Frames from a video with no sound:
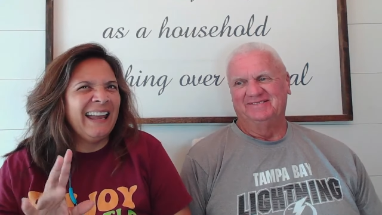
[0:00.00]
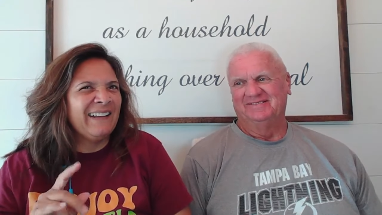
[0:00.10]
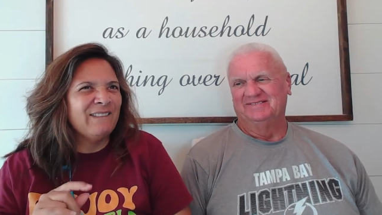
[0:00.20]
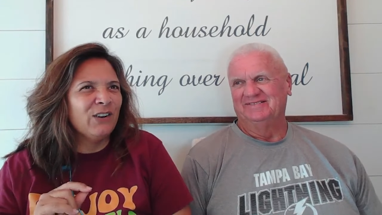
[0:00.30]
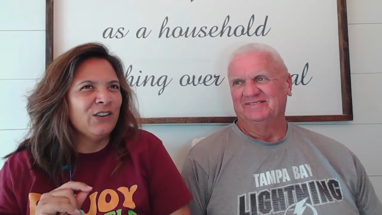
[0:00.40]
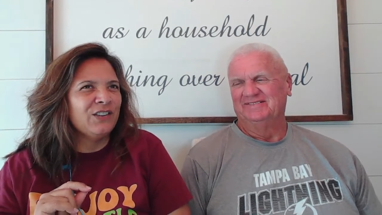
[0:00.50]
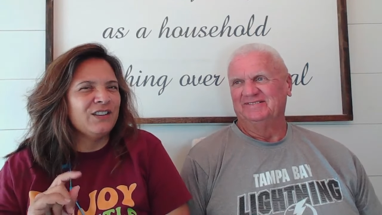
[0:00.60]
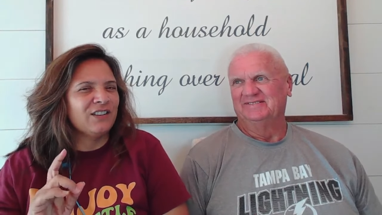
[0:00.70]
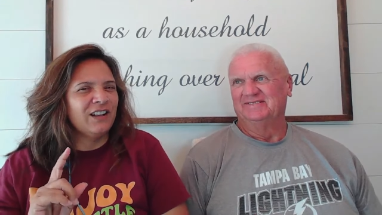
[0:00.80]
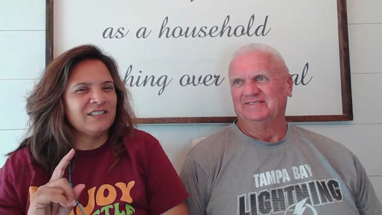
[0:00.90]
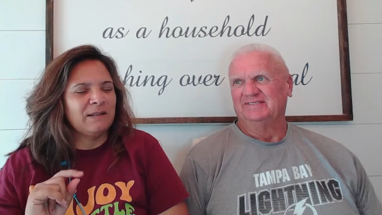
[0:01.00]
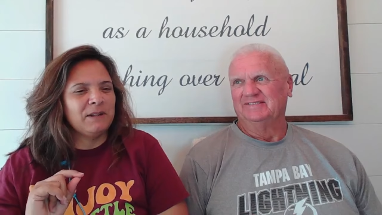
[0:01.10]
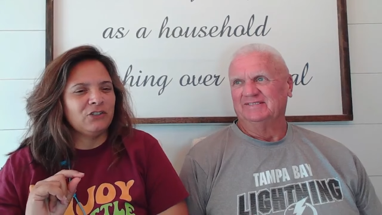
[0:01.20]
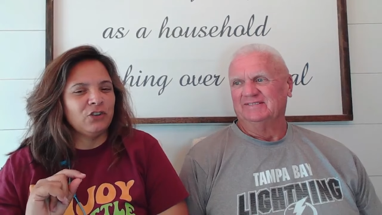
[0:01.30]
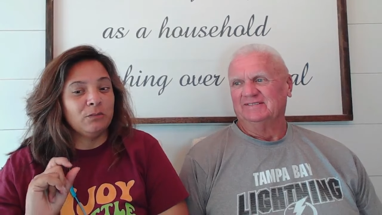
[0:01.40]
Speaker 1: have heard these songs. I'm
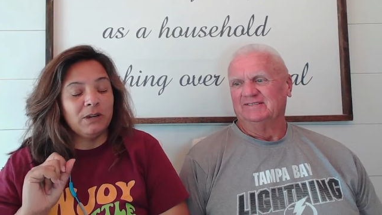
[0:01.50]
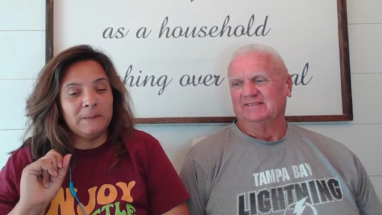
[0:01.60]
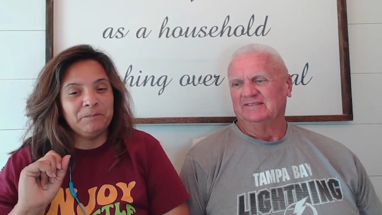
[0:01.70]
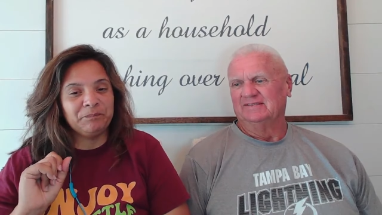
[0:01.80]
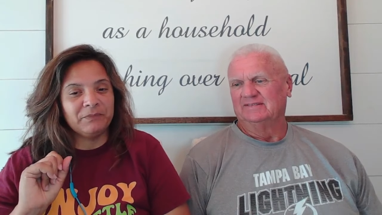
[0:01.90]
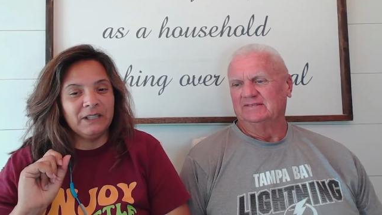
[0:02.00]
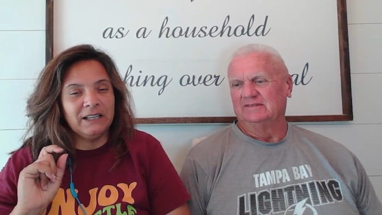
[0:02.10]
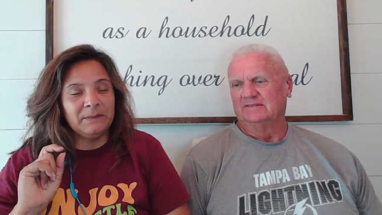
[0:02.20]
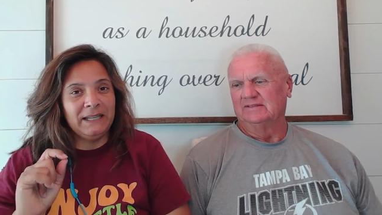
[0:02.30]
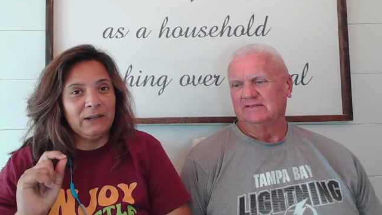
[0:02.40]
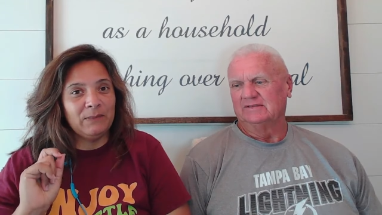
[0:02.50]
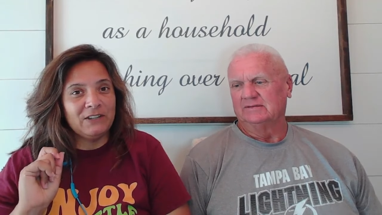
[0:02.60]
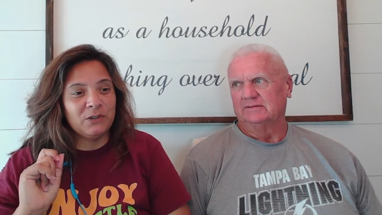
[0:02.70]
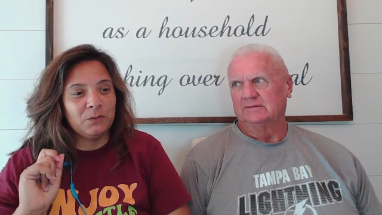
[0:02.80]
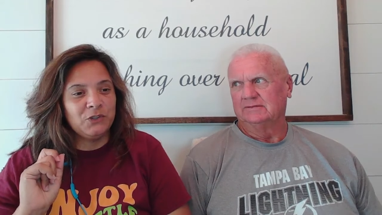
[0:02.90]
not sure, but um,
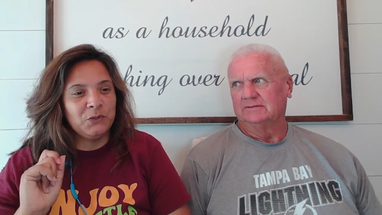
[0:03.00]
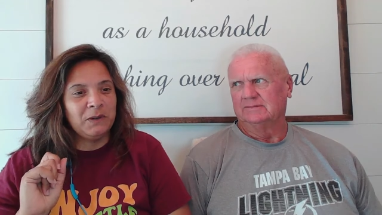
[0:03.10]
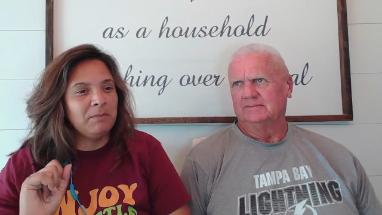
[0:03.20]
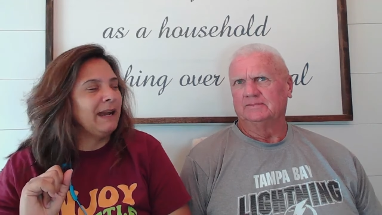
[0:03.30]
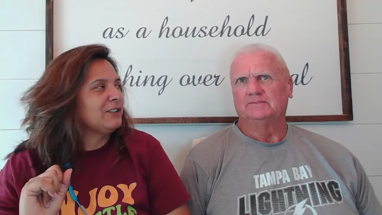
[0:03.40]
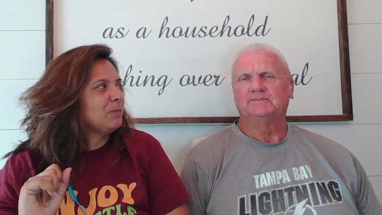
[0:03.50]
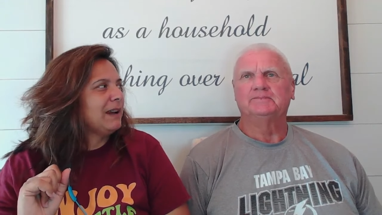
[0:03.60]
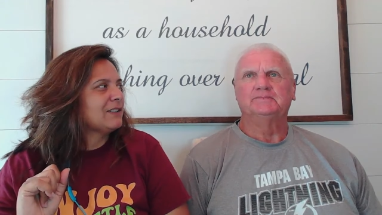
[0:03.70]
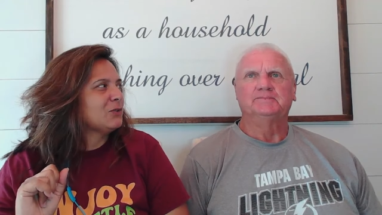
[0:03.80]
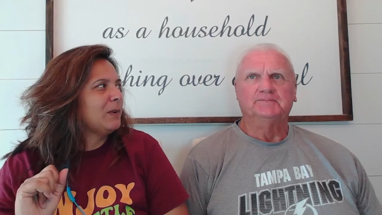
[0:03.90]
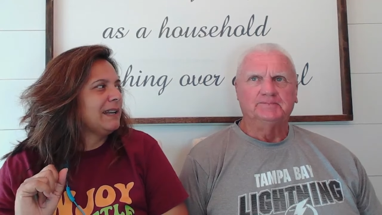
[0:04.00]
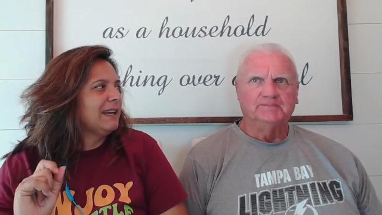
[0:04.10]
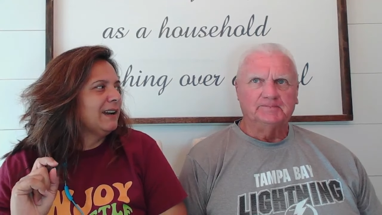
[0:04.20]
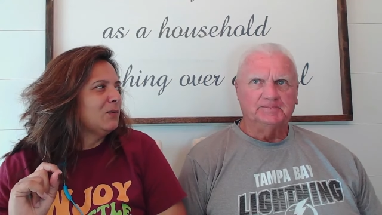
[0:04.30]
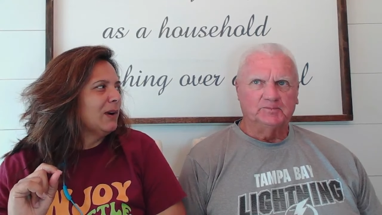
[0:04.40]
anyway, so we're doing Matchbox
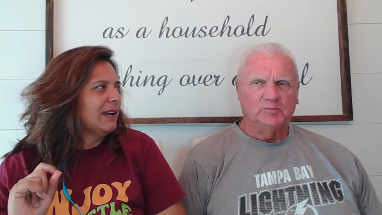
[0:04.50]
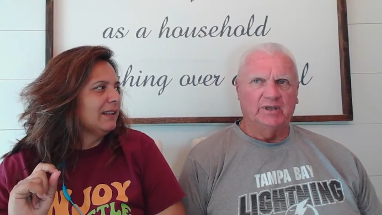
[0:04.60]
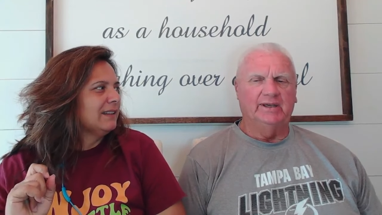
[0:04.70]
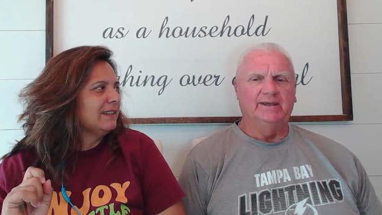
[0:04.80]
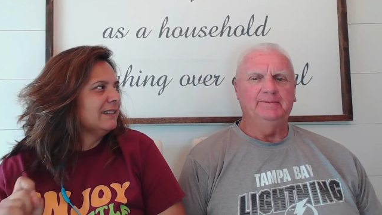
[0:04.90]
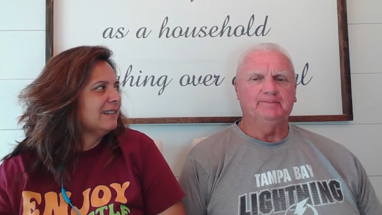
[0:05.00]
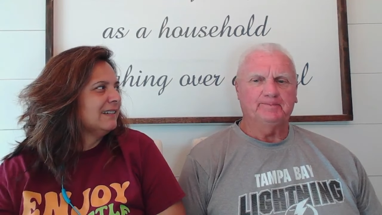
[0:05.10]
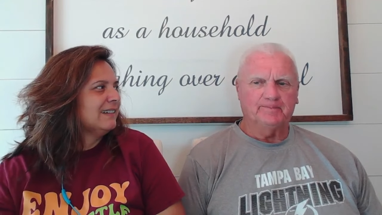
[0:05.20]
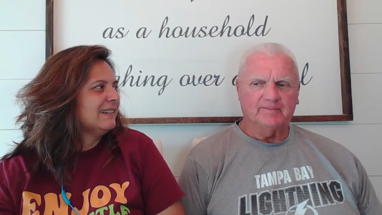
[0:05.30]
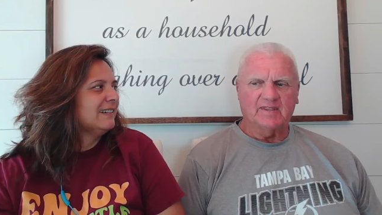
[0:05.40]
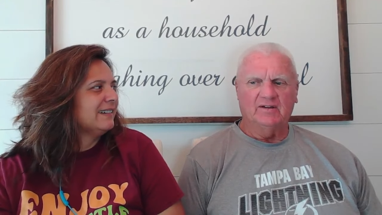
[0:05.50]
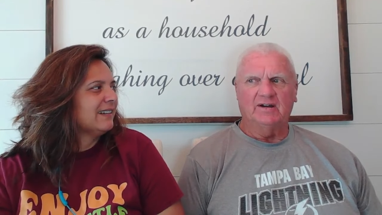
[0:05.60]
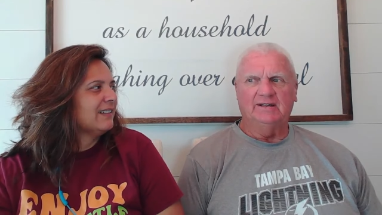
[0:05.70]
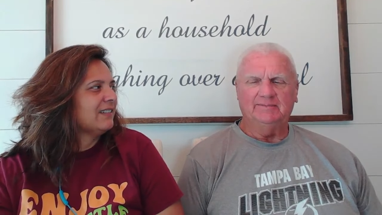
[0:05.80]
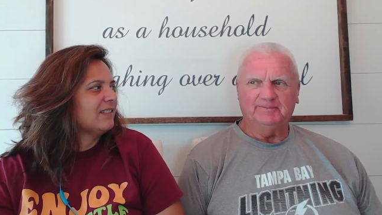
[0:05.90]
20 Unwell. Okay.
Speaker 2: All
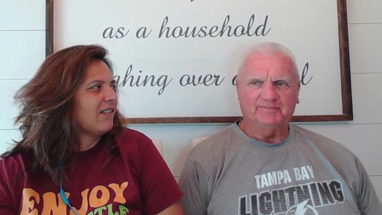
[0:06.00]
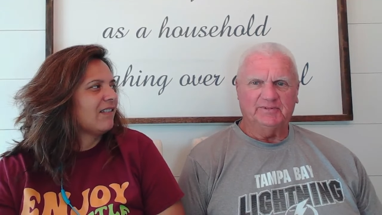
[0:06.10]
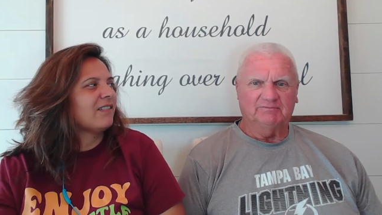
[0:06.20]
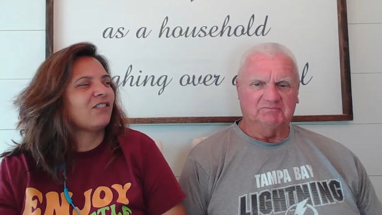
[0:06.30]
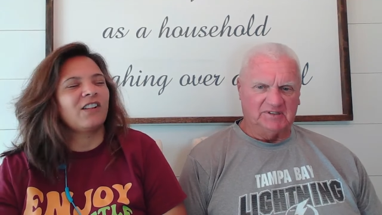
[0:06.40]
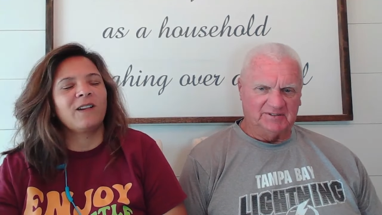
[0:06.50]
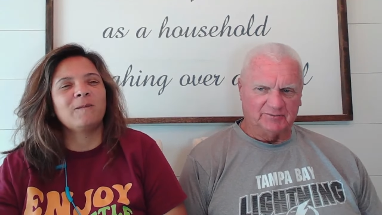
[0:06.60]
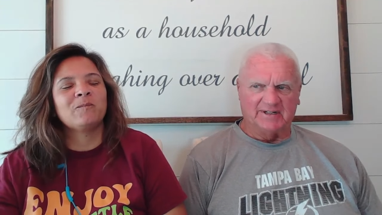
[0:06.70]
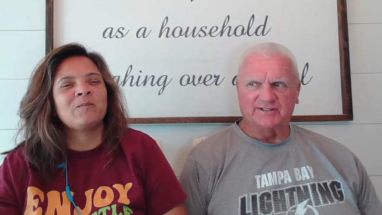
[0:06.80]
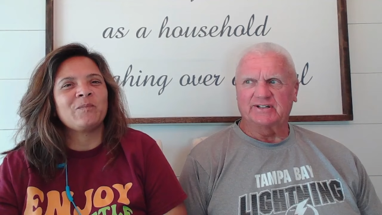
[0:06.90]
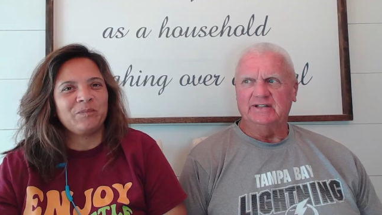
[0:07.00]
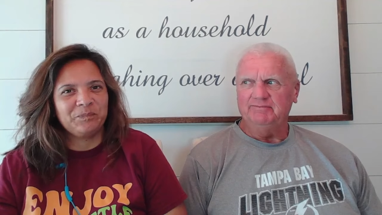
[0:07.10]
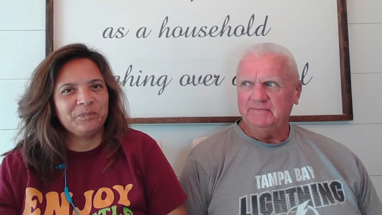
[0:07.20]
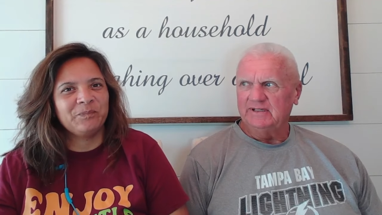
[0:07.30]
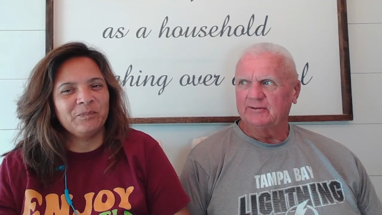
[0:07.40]
right.
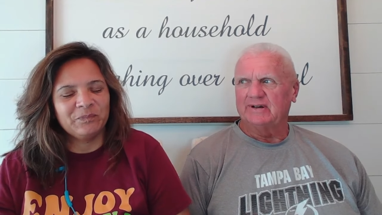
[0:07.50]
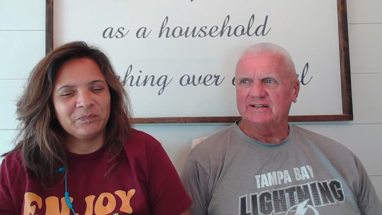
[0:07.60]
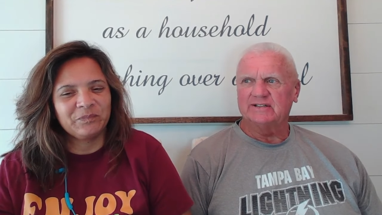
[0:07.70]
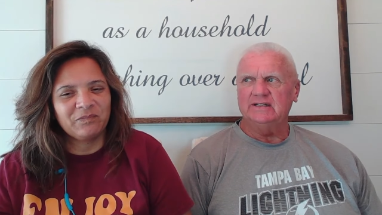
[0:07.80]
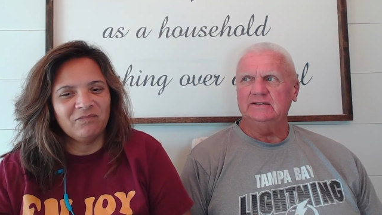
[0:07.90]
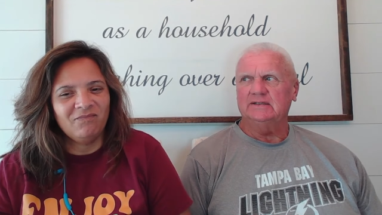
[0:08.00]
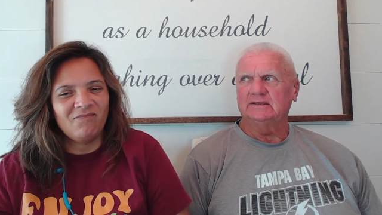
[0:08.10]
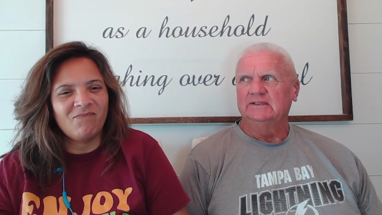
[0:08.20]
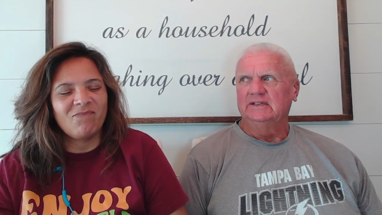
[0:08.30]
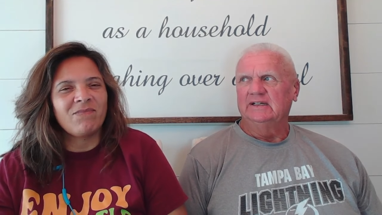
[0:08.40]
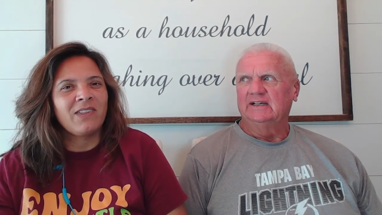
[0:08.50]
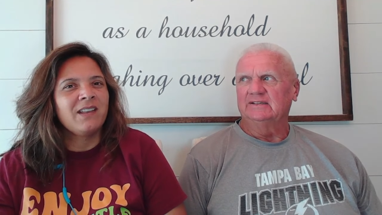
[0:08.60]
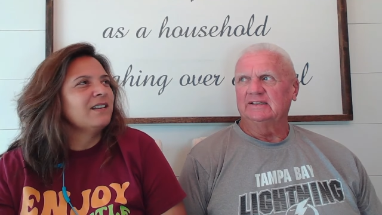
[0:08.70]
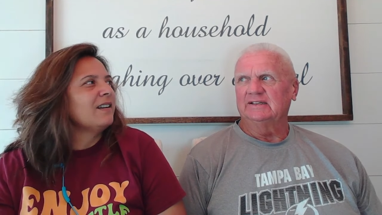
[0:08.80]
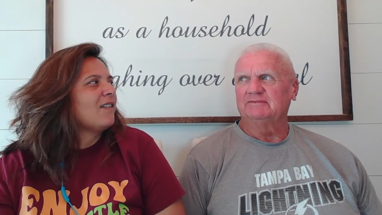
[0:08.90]
Interesting, mm-hmm. interesting.
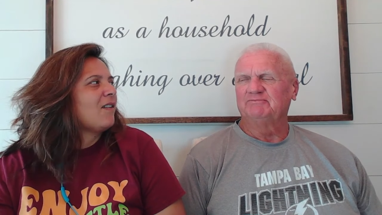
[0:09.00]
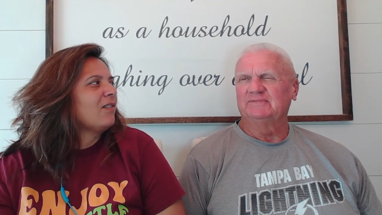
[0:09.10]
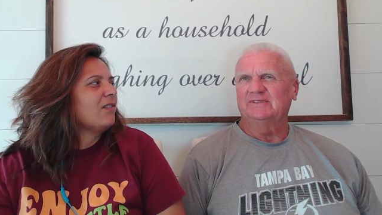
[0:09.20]
Uh,